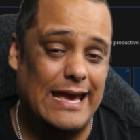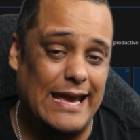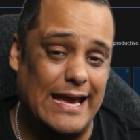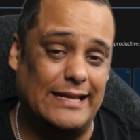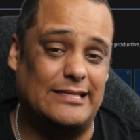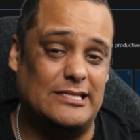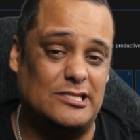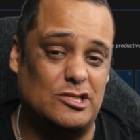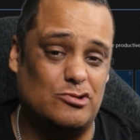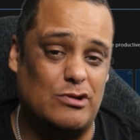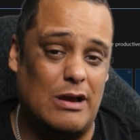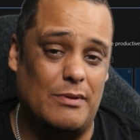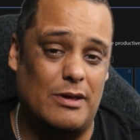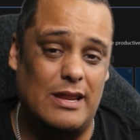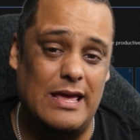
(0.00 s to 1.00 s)
hit the
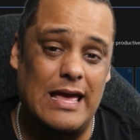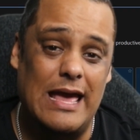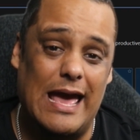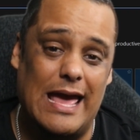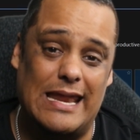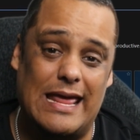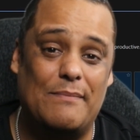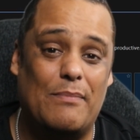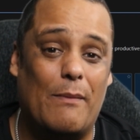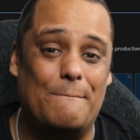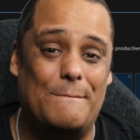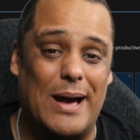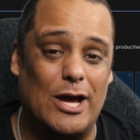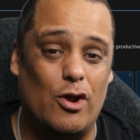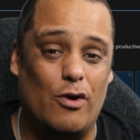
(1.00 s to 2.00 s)
subscribe button, enable bell